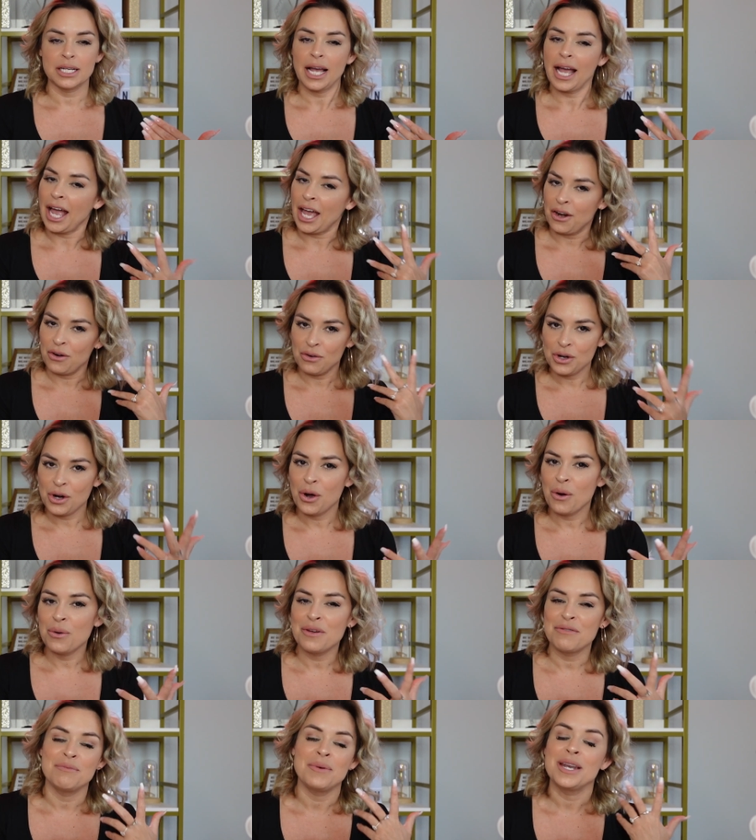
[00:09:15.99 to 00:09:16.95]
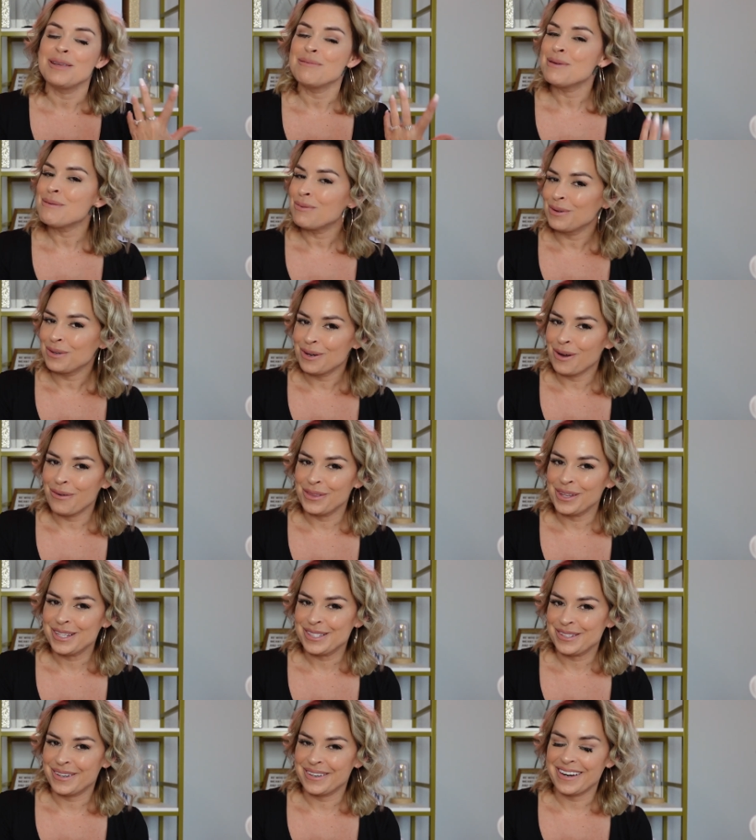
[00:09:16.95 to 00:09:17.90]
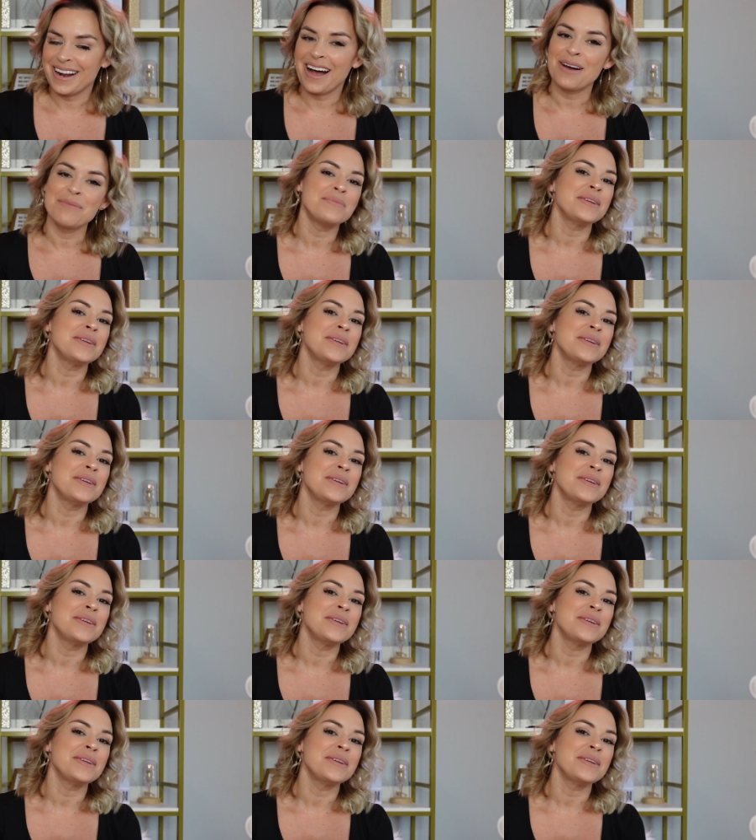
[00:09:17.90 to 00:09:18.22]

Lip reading: I don't know if many people know this or not,